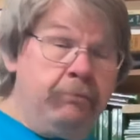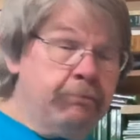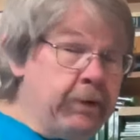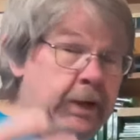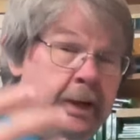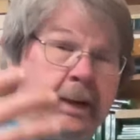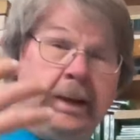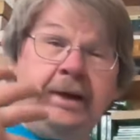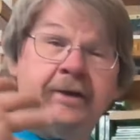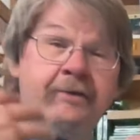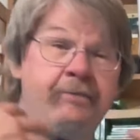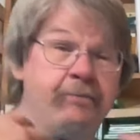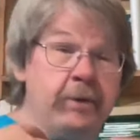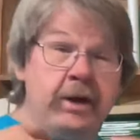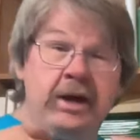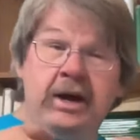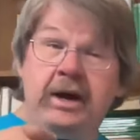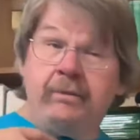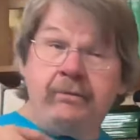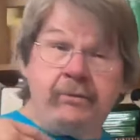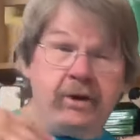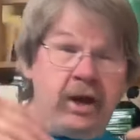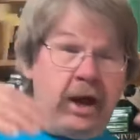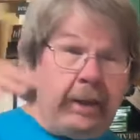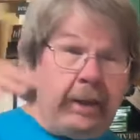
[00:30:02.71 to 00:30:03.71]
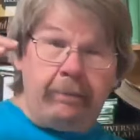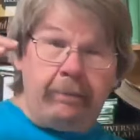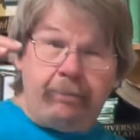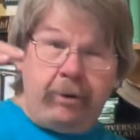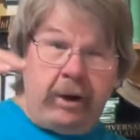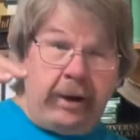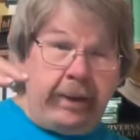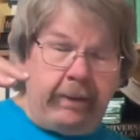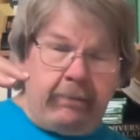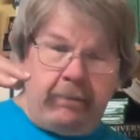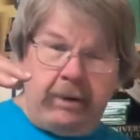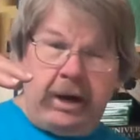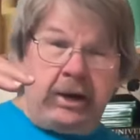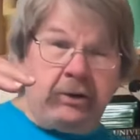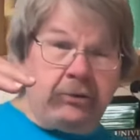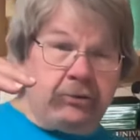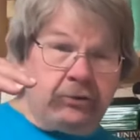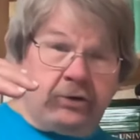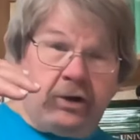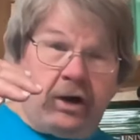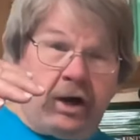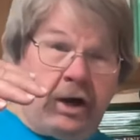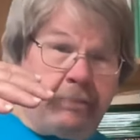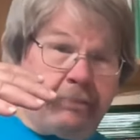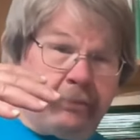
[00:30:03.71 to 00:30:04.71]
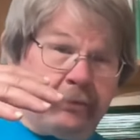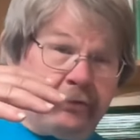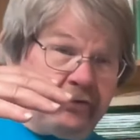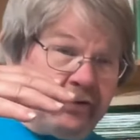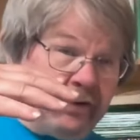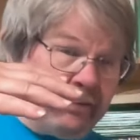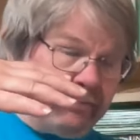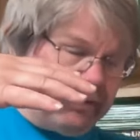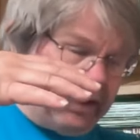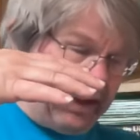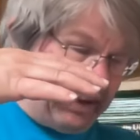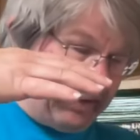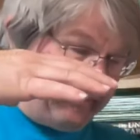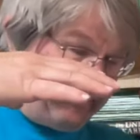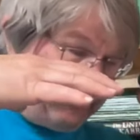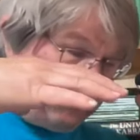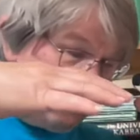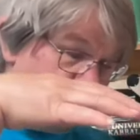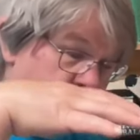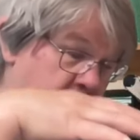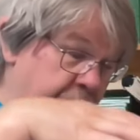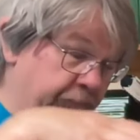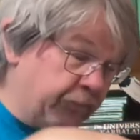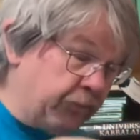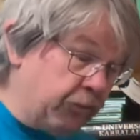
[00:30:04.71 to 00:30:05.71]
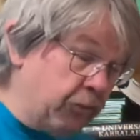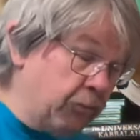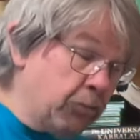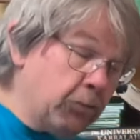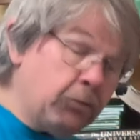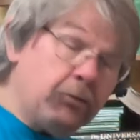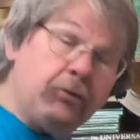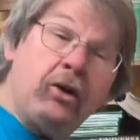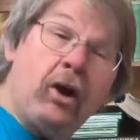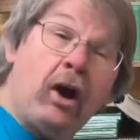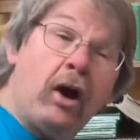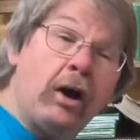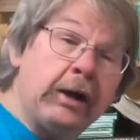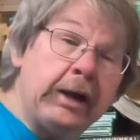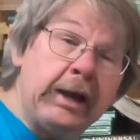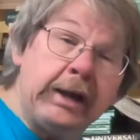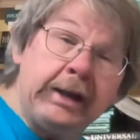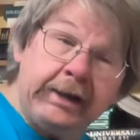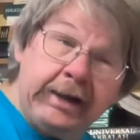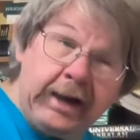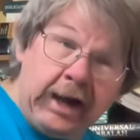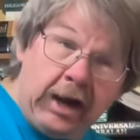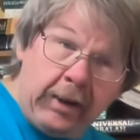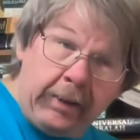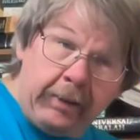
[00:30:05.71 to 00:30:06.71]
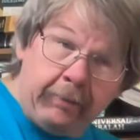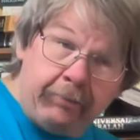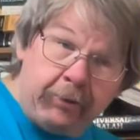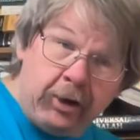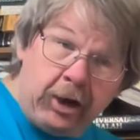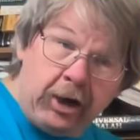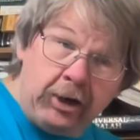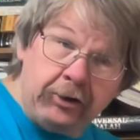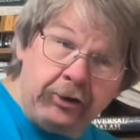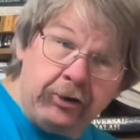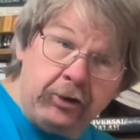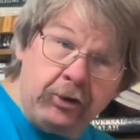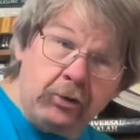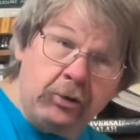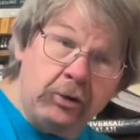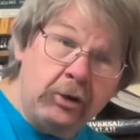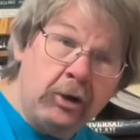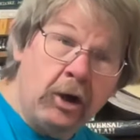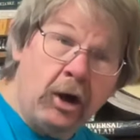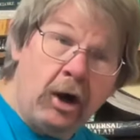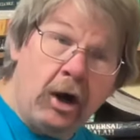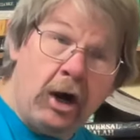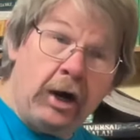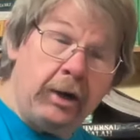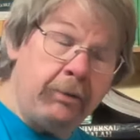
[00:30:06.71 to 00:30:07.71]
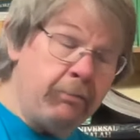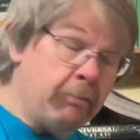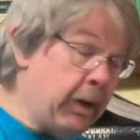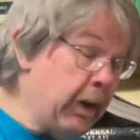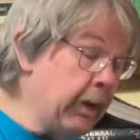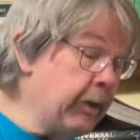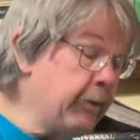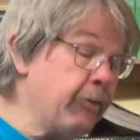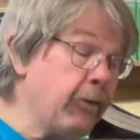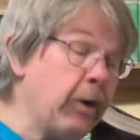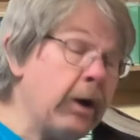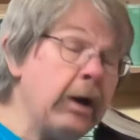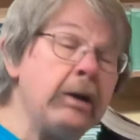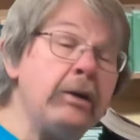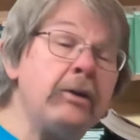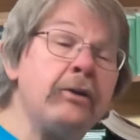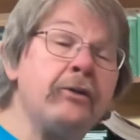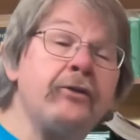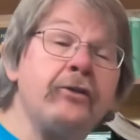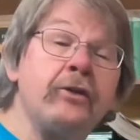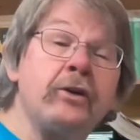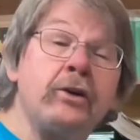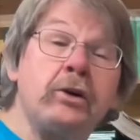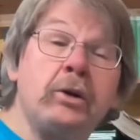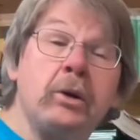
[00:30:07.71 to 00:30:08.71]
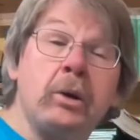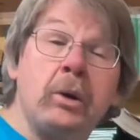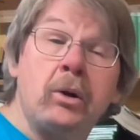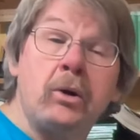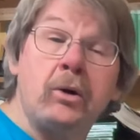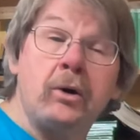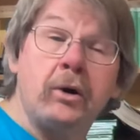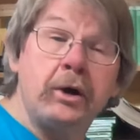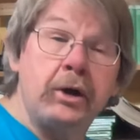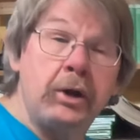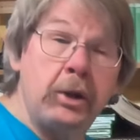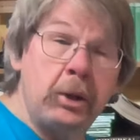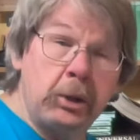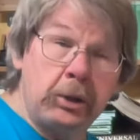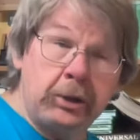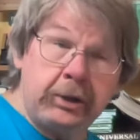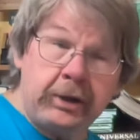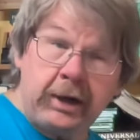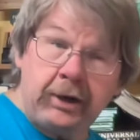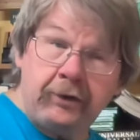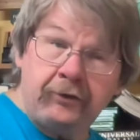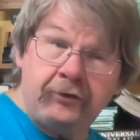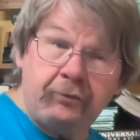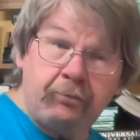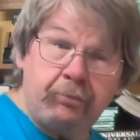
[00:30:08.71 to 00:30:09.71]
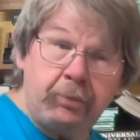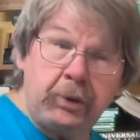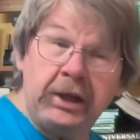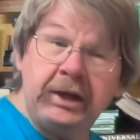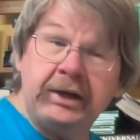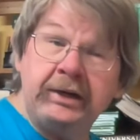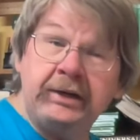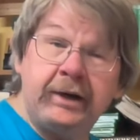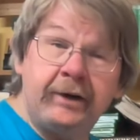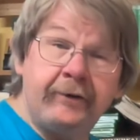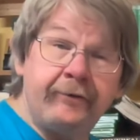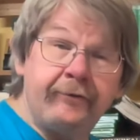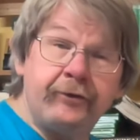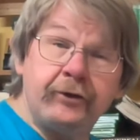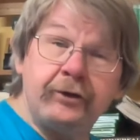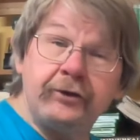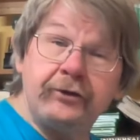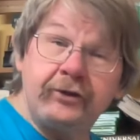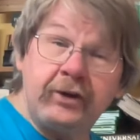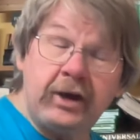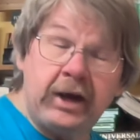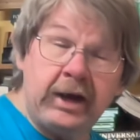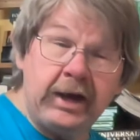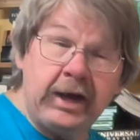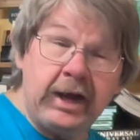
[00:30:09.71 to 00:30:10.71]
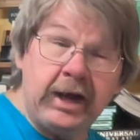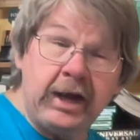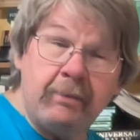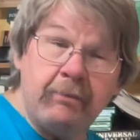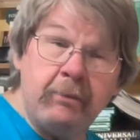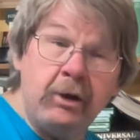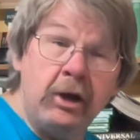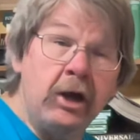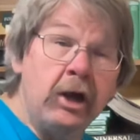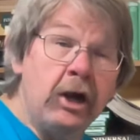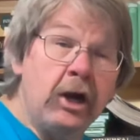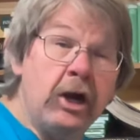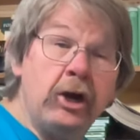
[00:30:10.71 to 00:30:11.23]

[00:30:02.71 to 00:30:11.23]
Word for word: Believe me, I'm up on the mountaintop as some kind of a chess guru talking down upon you on my greatness and glory, and look how splendiferous I am,